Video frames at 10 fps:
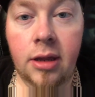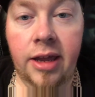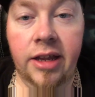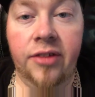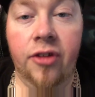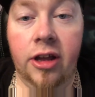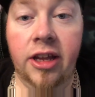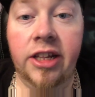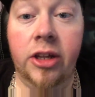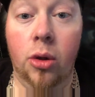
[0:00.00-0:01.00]
He is
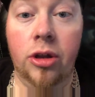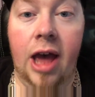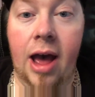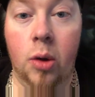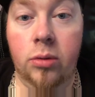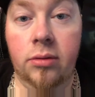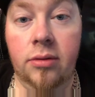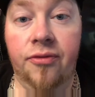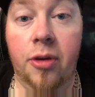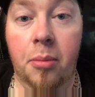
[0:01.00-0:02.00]
fucking sold out
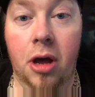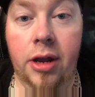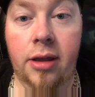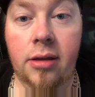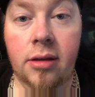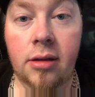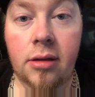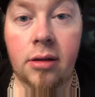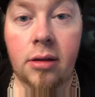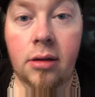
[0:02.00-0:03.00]
for money
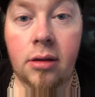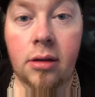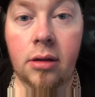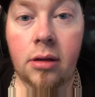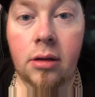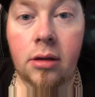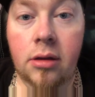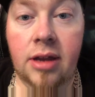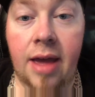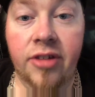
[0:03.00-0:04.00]

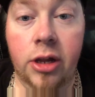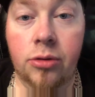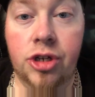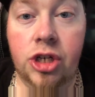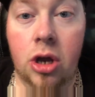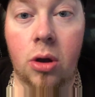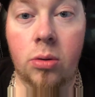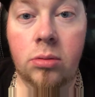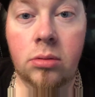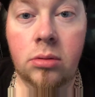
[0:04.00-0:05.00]
to have his own show.